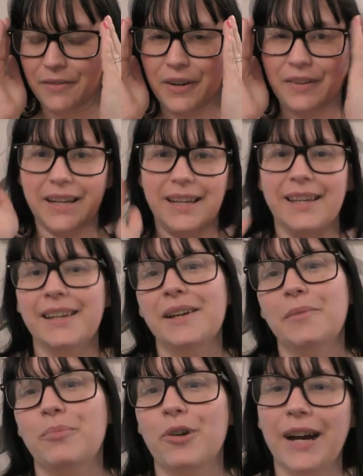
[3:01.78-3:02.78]
it very
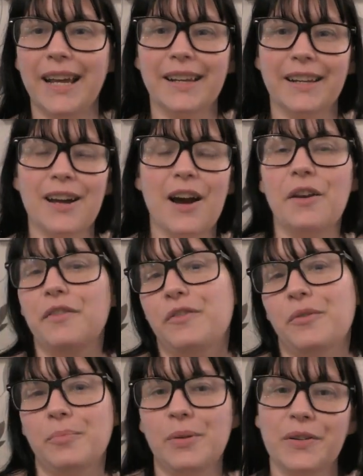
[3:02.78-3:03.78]
bright and
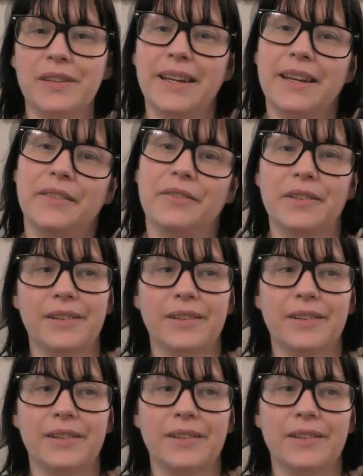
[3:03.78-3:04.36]
colourful and positive.